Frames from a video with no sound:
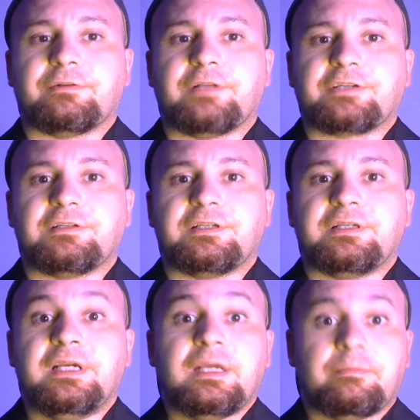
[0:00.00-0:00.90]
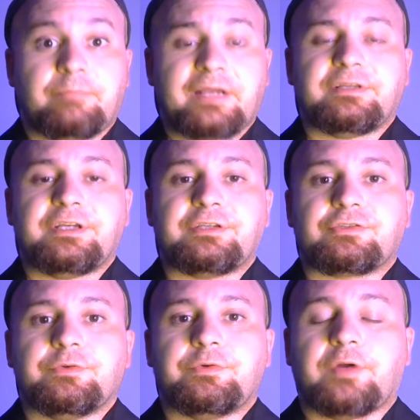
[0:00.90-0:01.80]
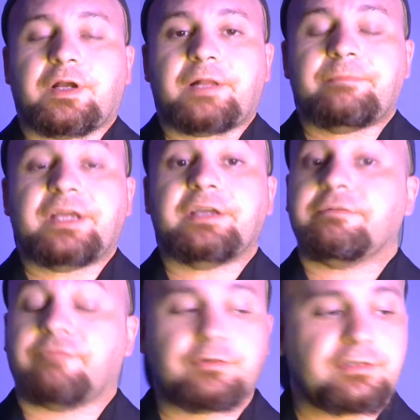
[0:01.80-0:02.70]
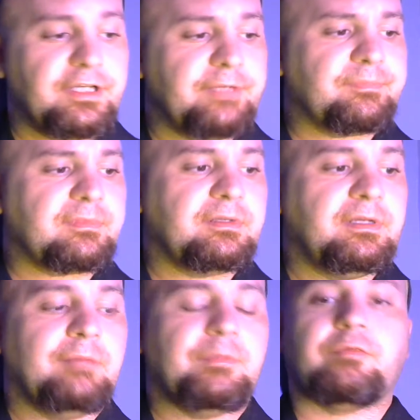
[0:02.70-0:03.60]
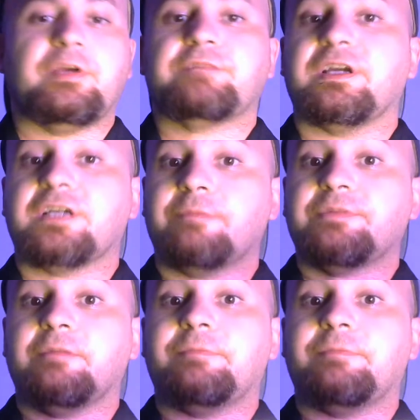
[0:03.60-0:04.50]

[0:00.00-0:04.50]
actually, Bad Things True Crime. And firstly, I'm going to raise my cup to Bad